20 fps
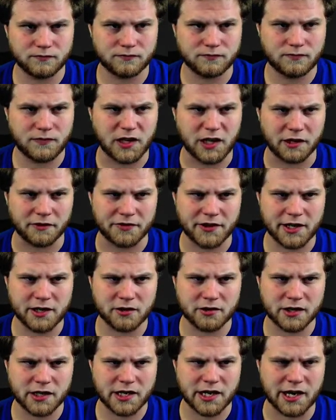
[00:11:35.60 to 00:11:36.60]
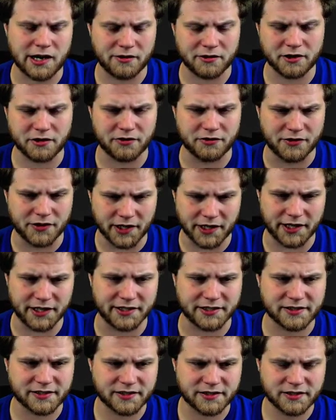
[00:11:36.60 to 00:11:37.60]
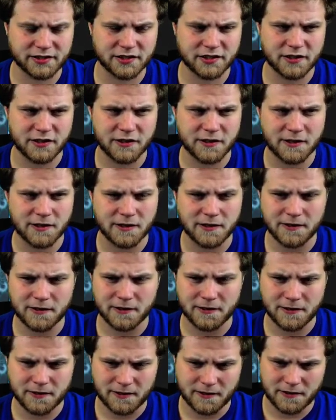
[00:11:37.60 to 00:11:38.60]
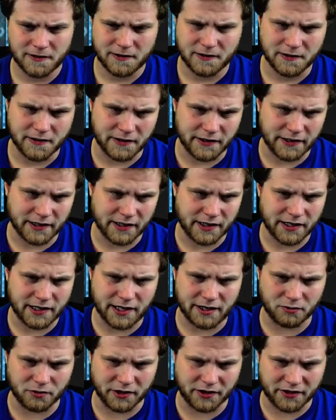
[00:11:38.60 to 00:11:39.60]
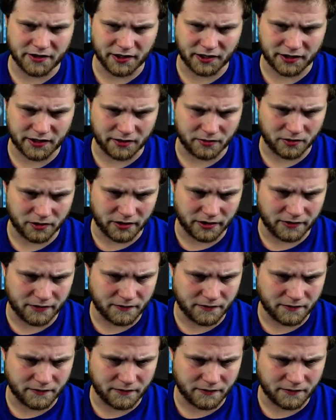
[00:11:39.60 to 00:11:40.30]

Now if they go to counter this, yeah, I wouldn't think they would.